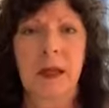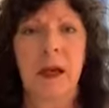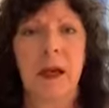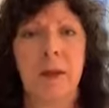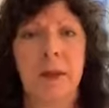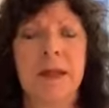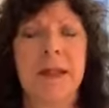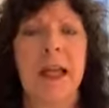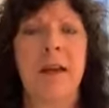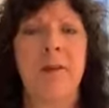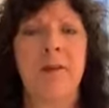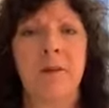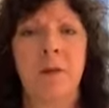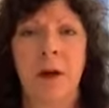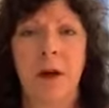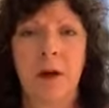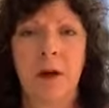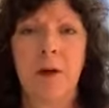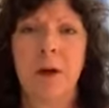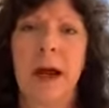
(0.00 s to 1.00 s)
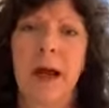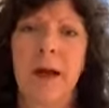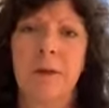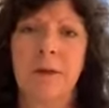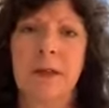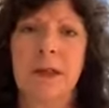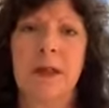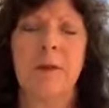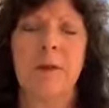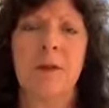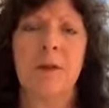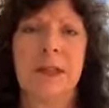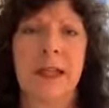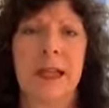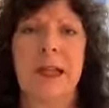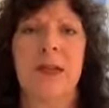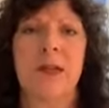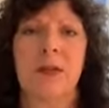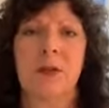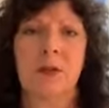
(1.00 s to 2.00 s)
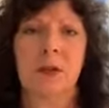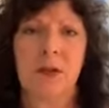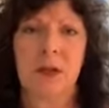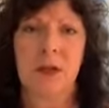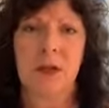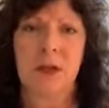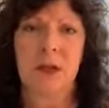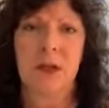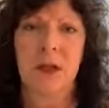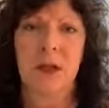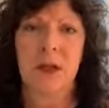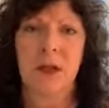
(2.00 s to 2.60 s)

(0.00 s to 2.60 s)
come and take photographs of your dancers?